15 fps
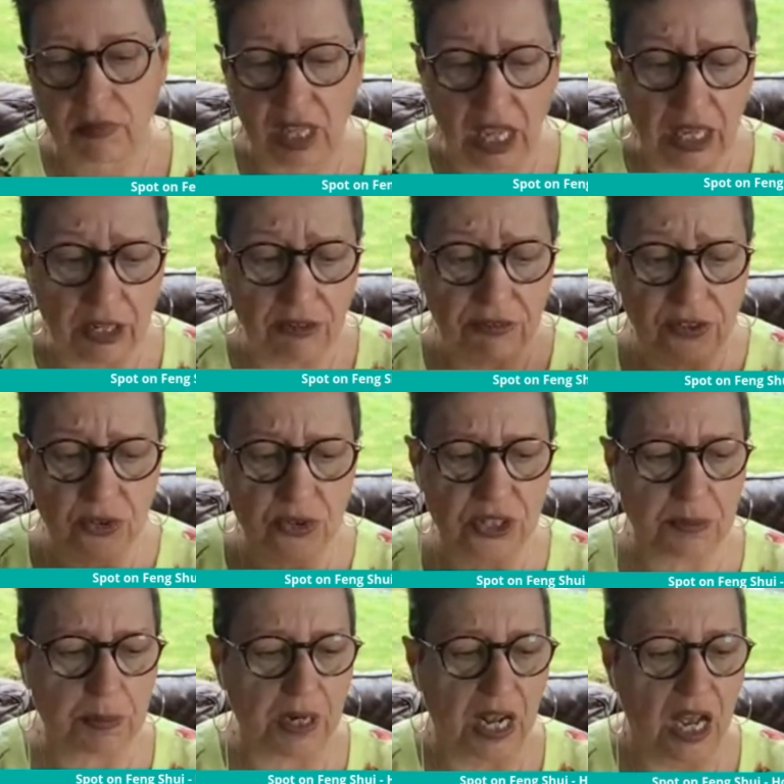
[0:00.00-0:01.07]
and infuse
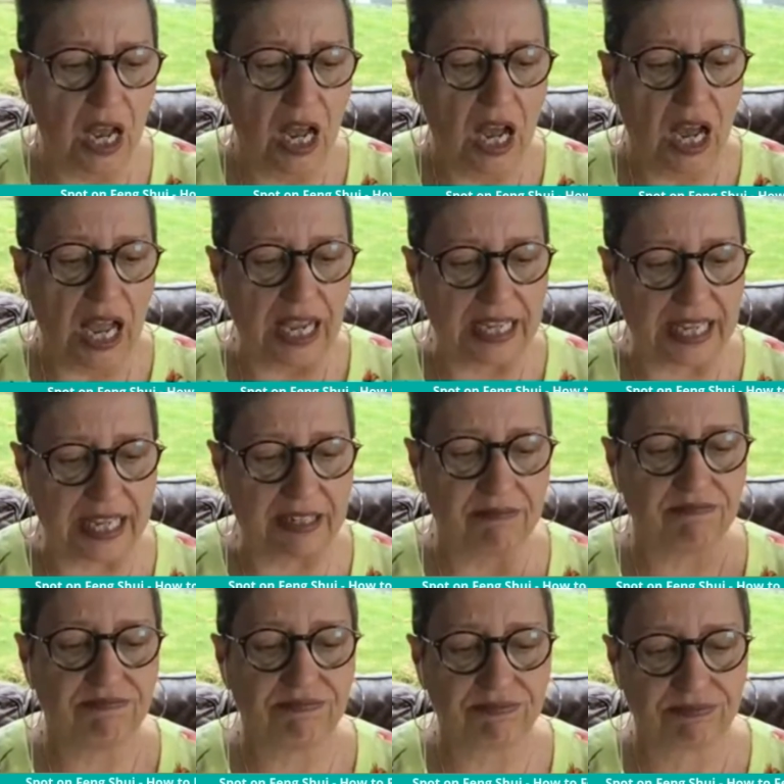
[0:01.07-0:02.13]
it. But
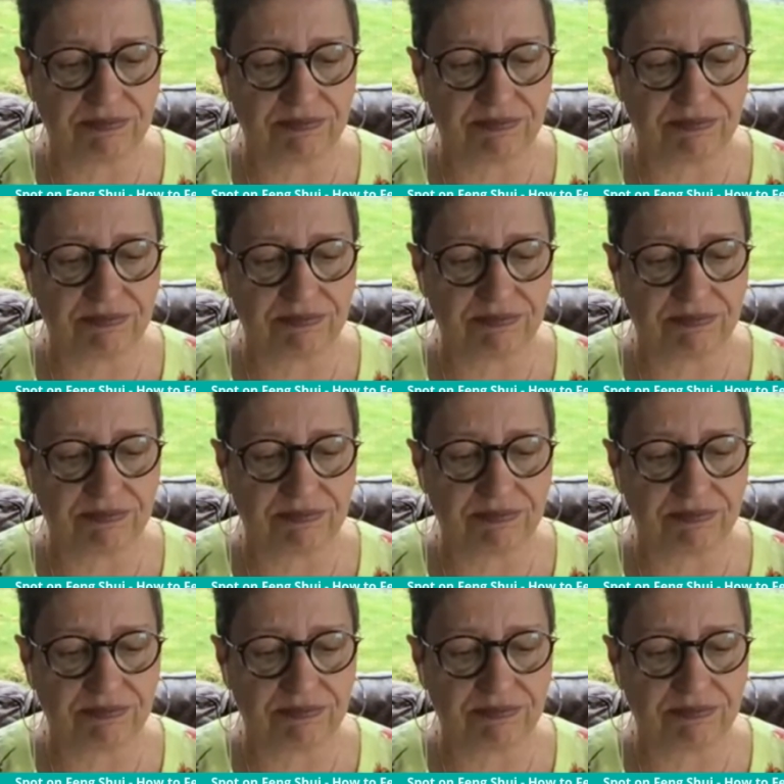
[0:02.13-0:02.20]
again,